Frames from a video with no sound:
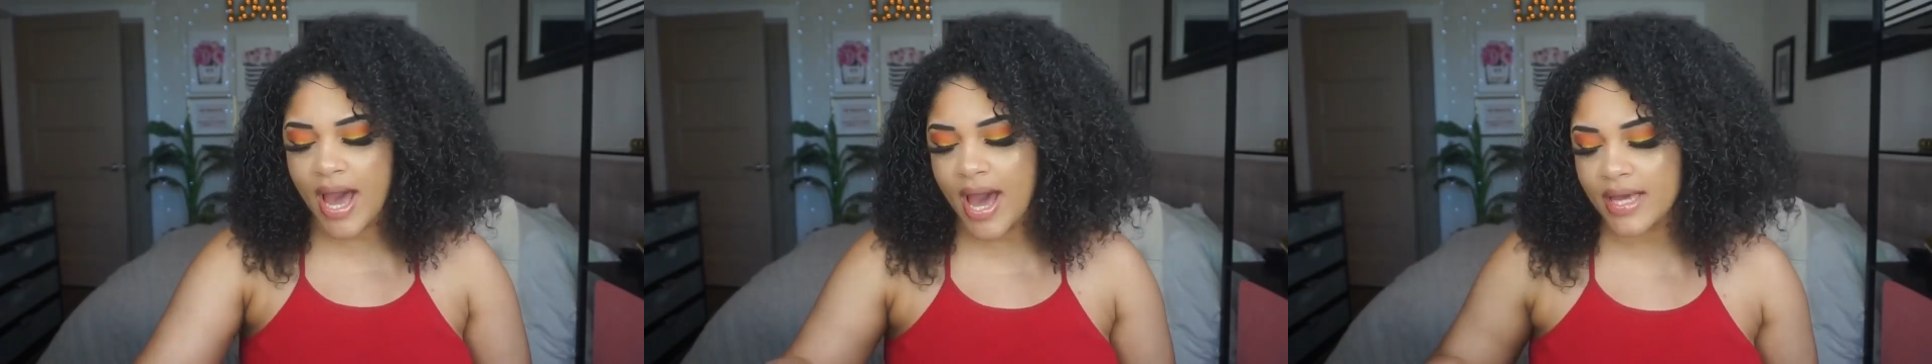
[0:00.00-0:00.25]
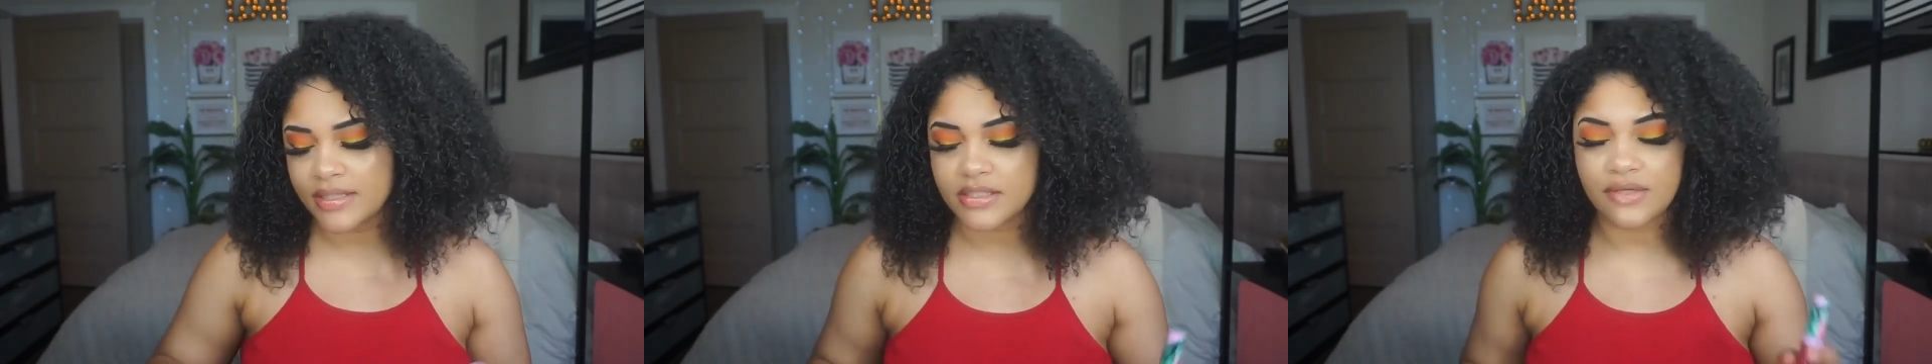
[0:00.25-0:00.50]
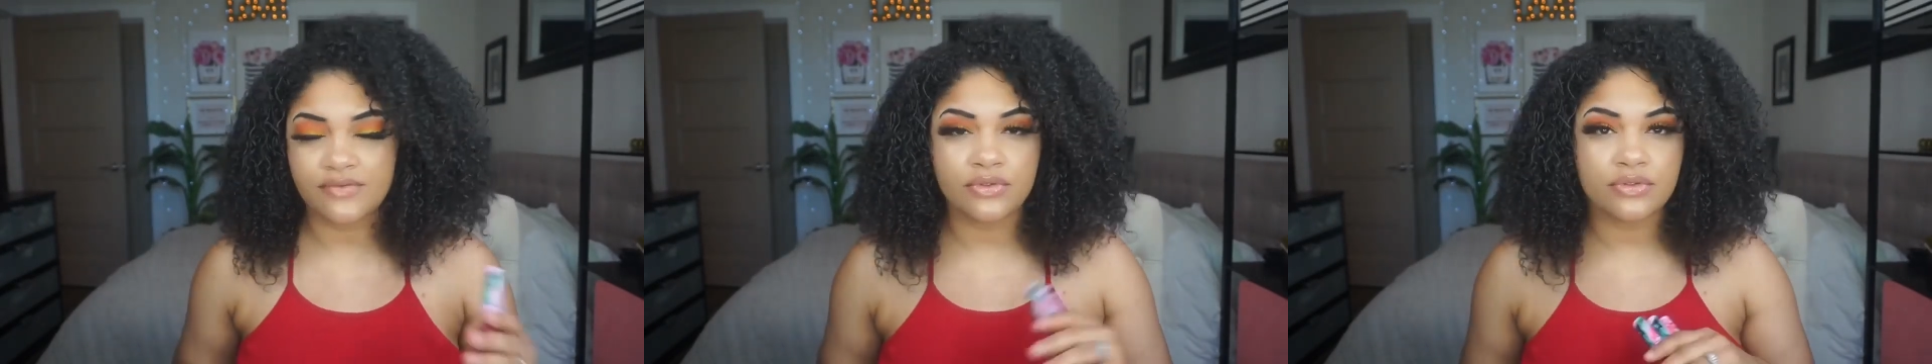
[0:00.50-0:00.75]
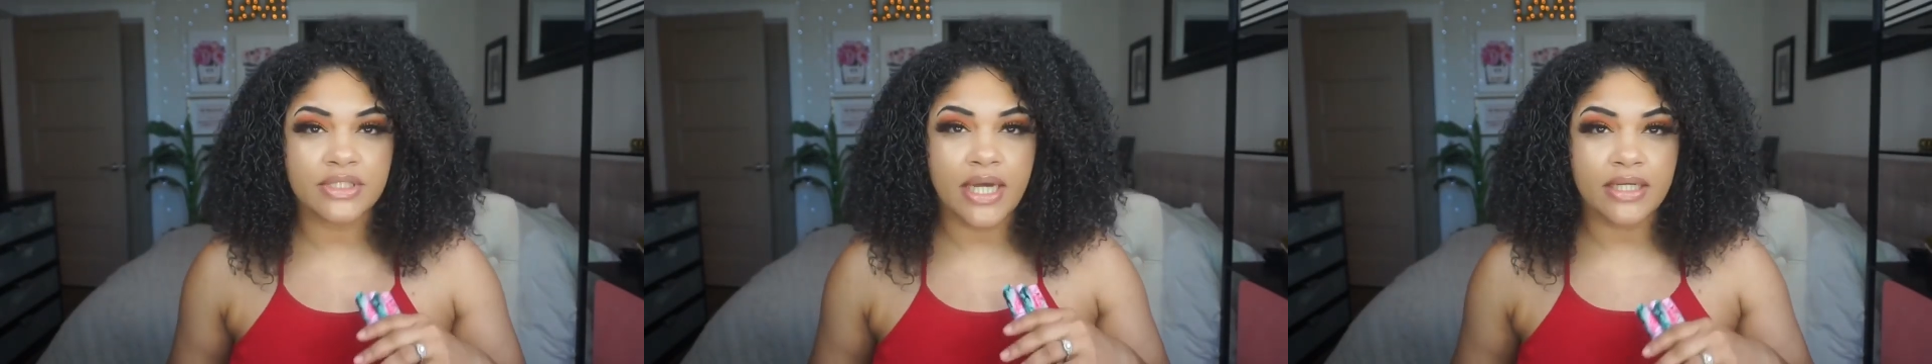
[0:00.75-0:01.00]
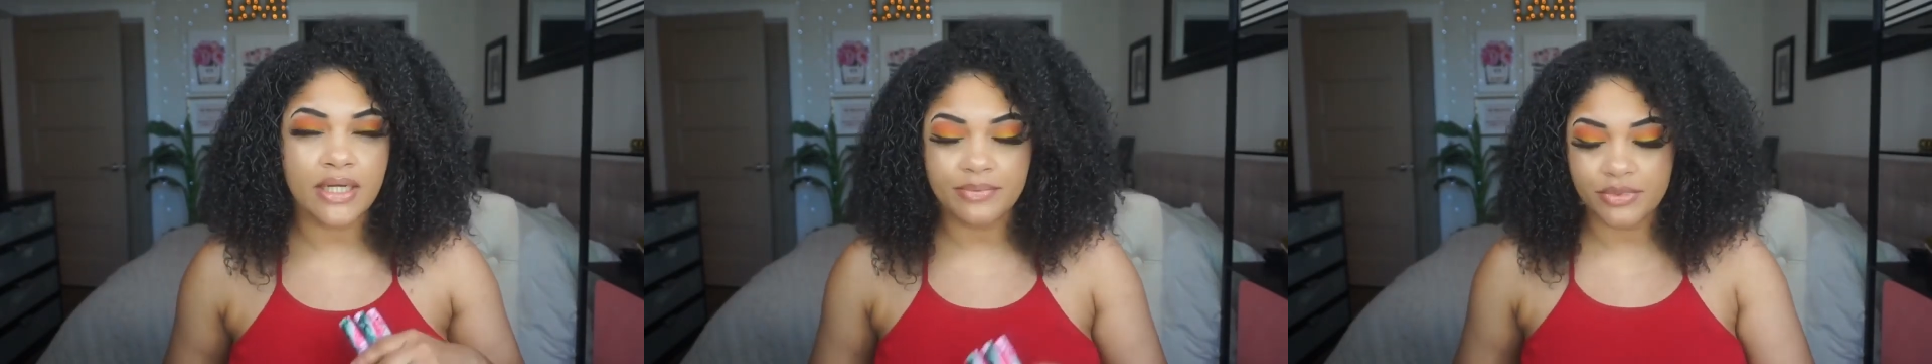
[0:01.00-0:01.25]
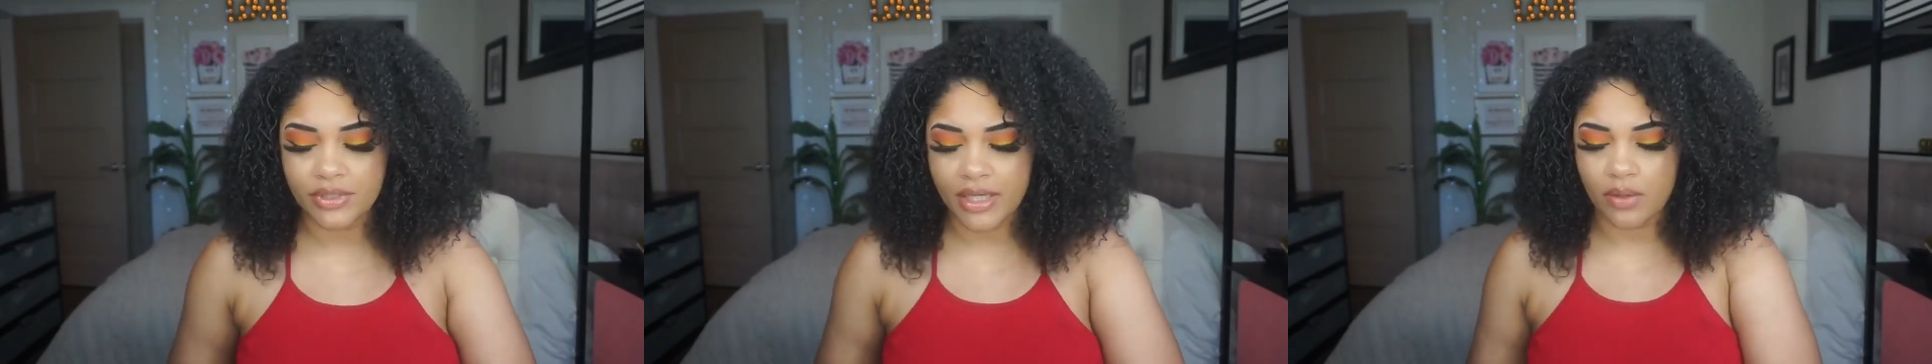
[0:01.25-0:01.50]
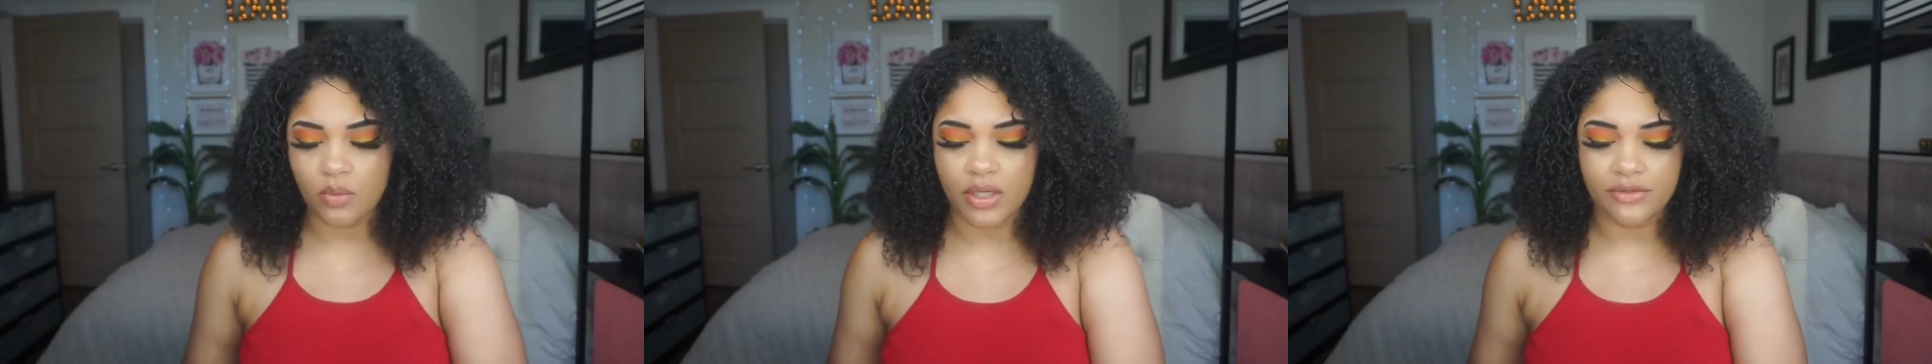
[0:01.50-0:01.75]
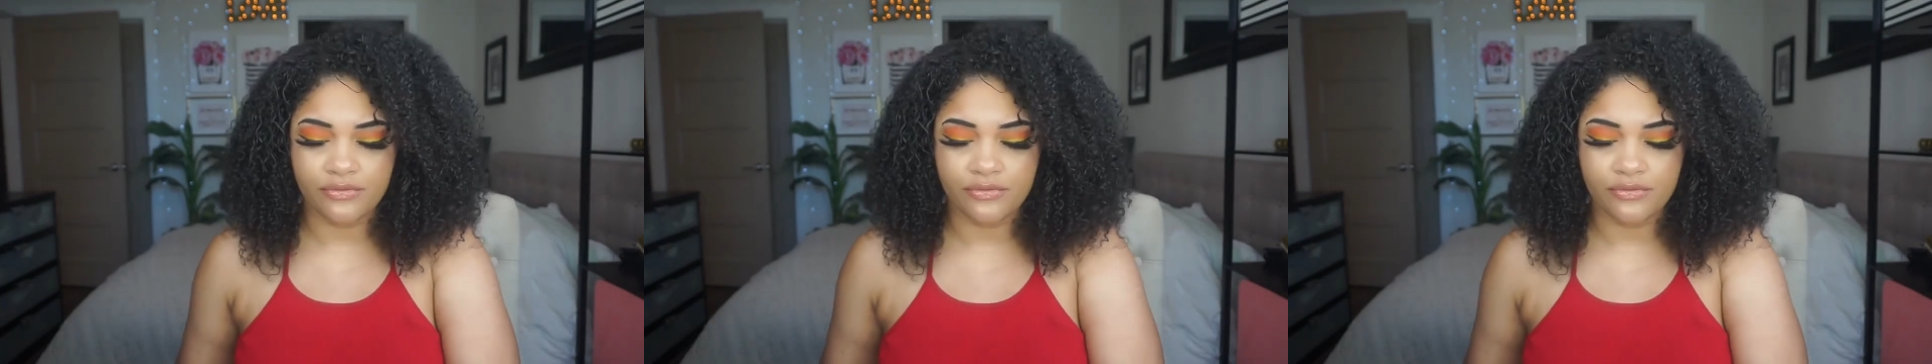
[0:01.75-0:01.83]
And if you sign up, you get one